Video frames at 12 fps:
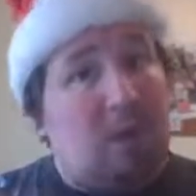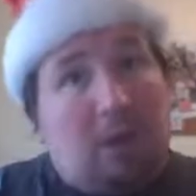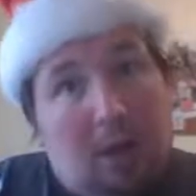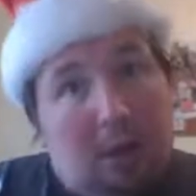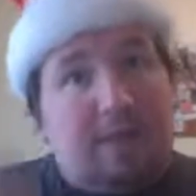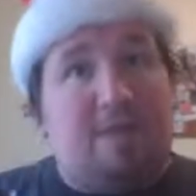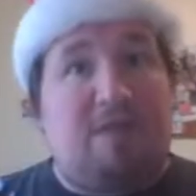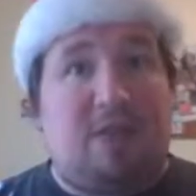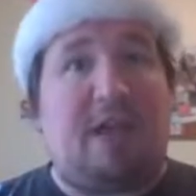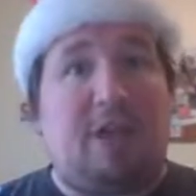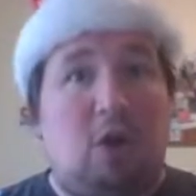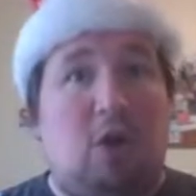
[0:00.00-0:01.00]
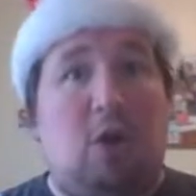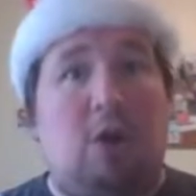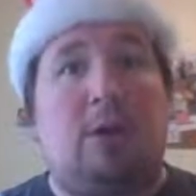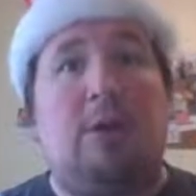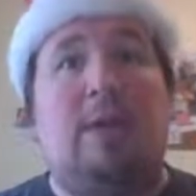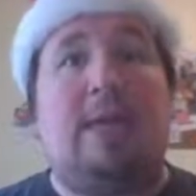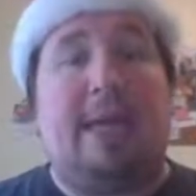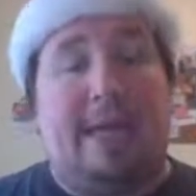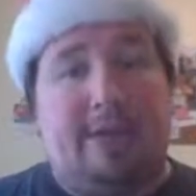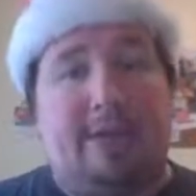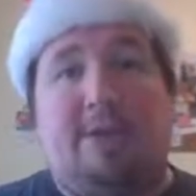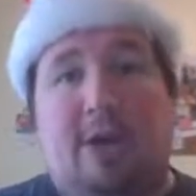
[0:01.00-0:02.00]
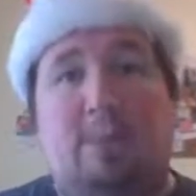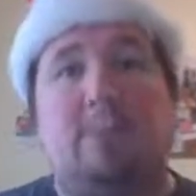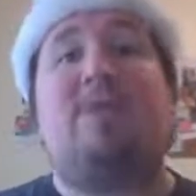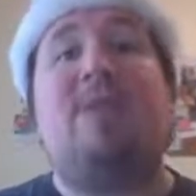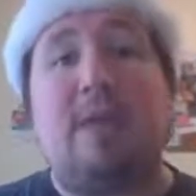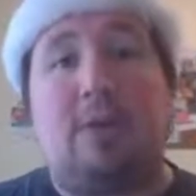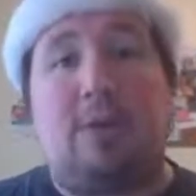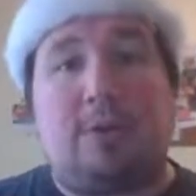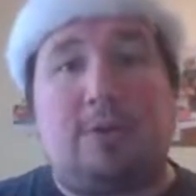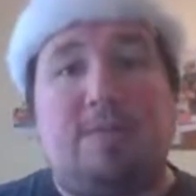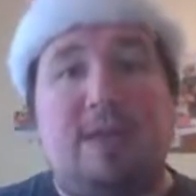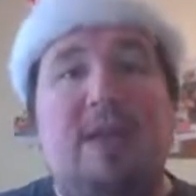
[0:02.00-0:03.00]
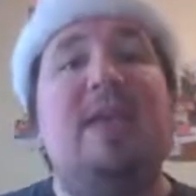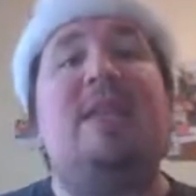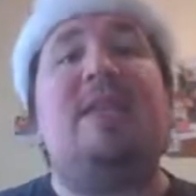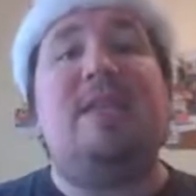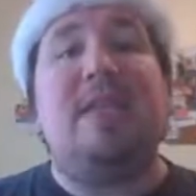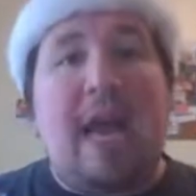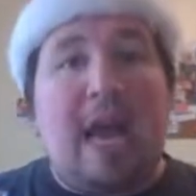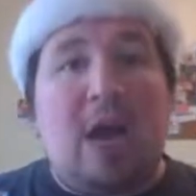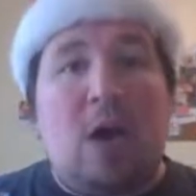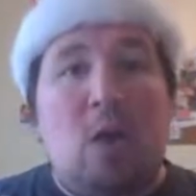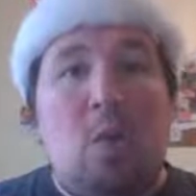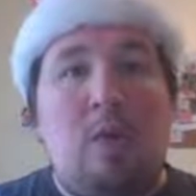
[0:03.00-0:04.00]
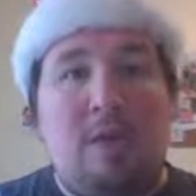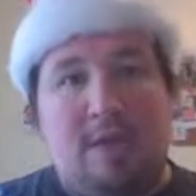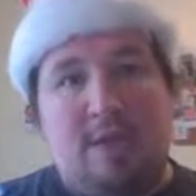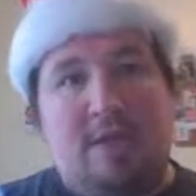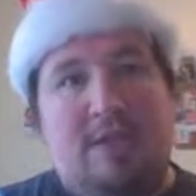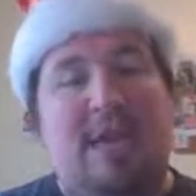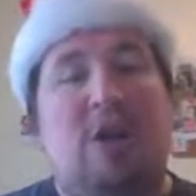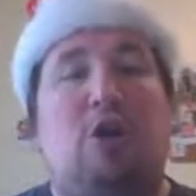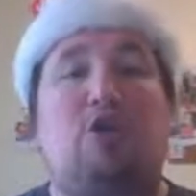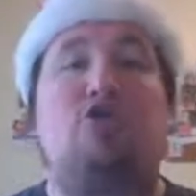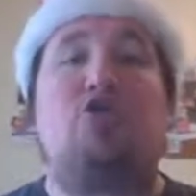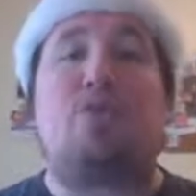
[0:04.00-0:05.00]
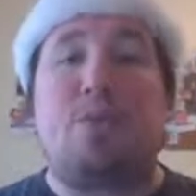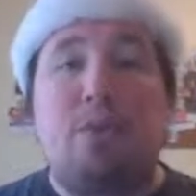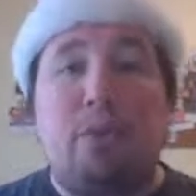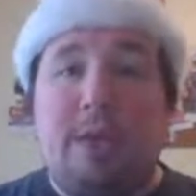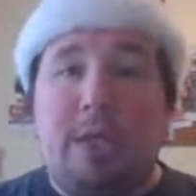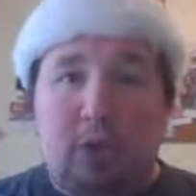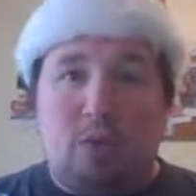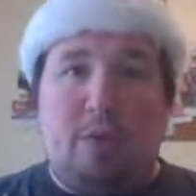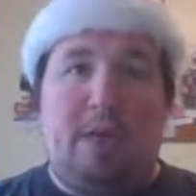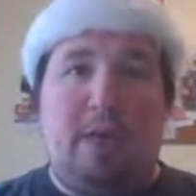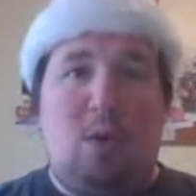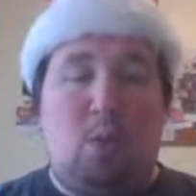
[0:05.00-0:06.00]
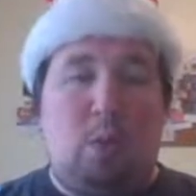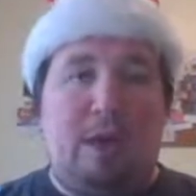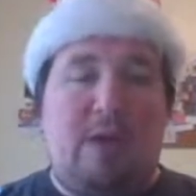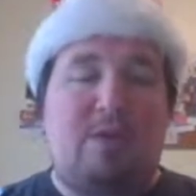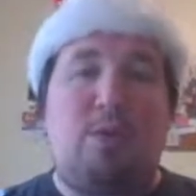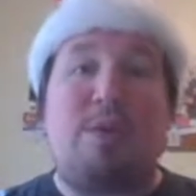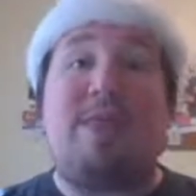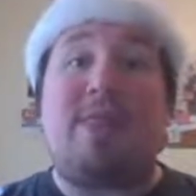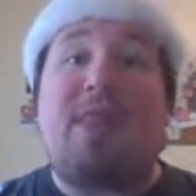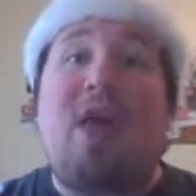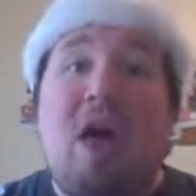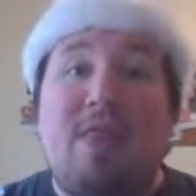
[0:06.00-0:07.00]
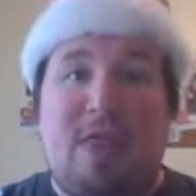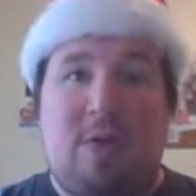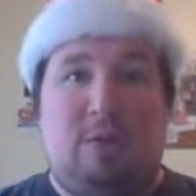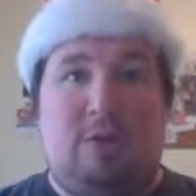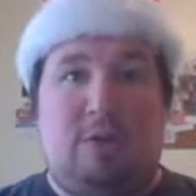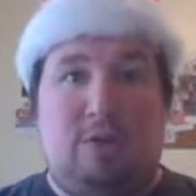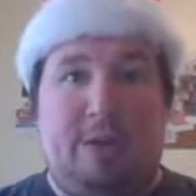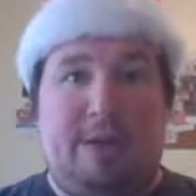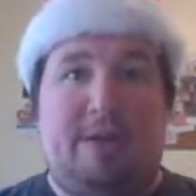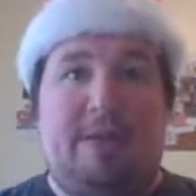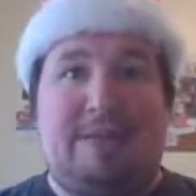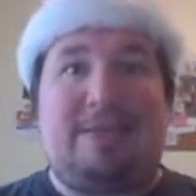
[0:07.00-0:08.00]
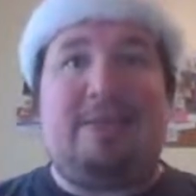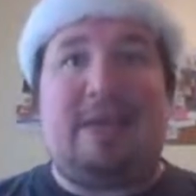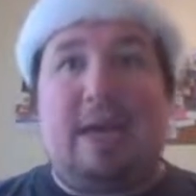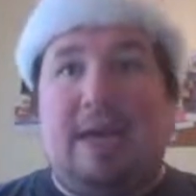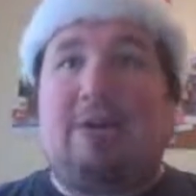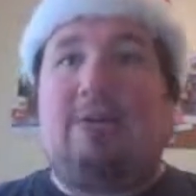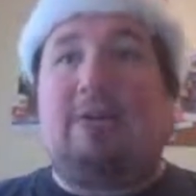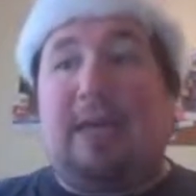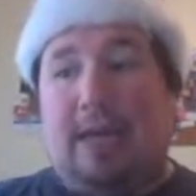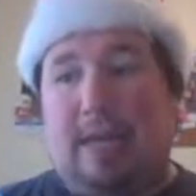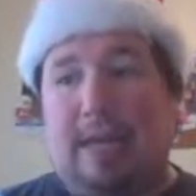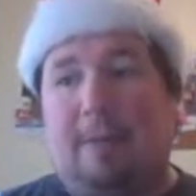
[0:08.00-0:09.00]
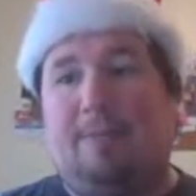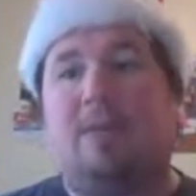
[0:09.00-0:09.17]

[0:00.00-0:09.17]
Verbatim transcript: on the flying car and the autonomous vehicles. Now they are truly doing what everyone thought they were doing this entire time,